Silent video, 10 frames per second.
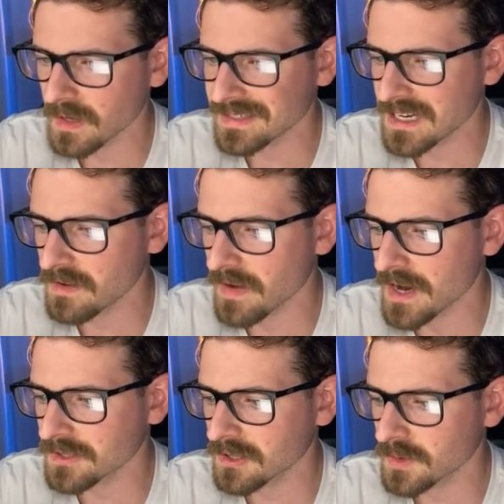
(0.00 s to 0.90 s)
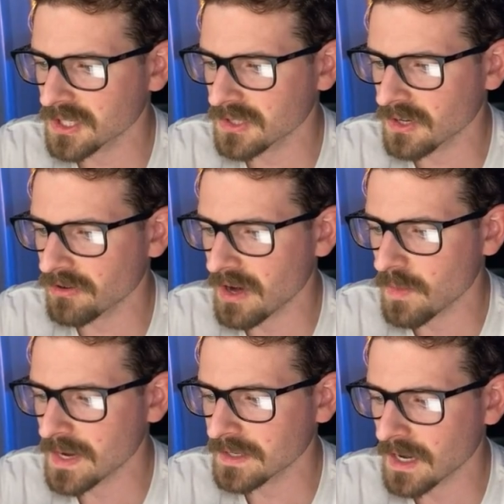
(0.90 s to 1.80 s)
cAdvisor, which is a great
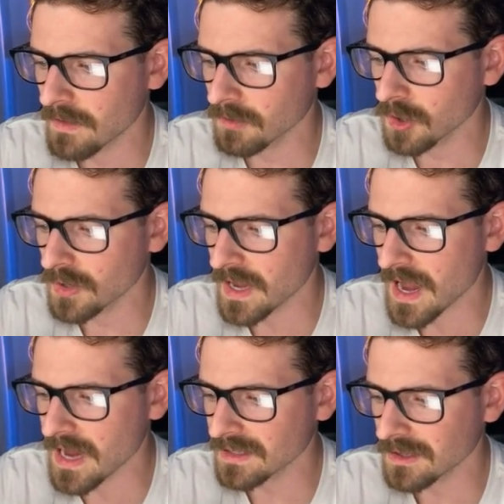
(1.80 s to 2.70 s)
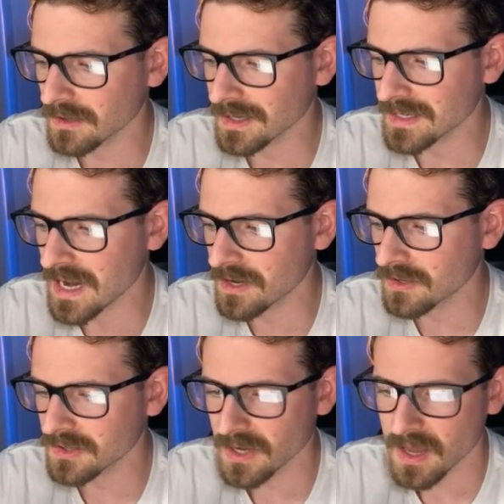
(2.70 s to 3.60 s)
way to kind of look at your
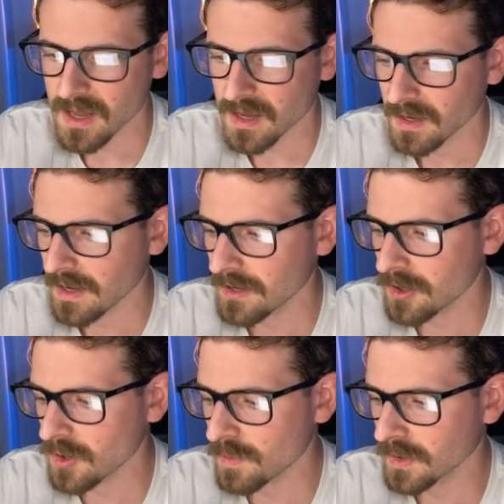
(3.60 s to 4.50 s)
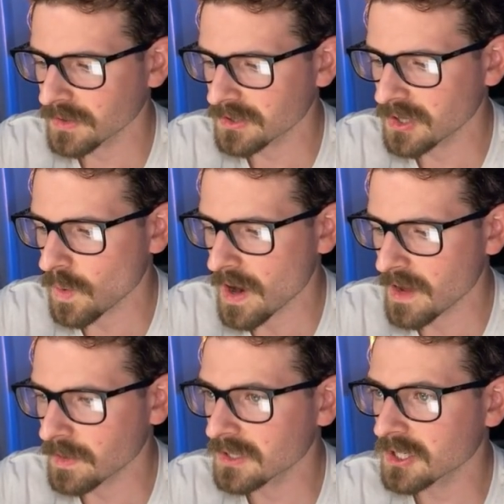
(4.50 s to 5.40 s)
containers. I don't know who built this UI,
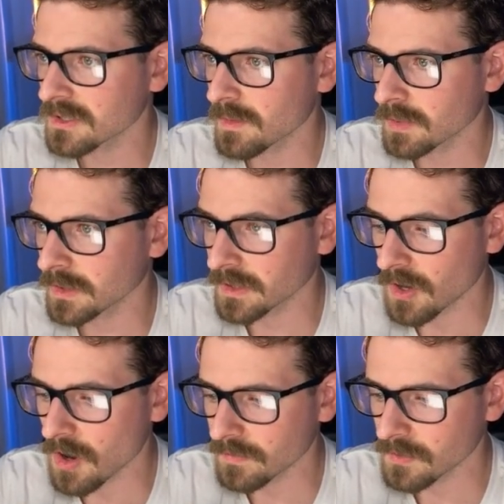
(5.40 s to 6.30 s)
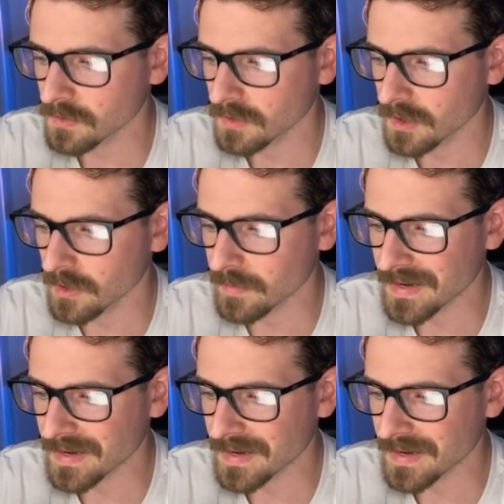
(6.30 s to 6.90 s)
but it's just completely awful. But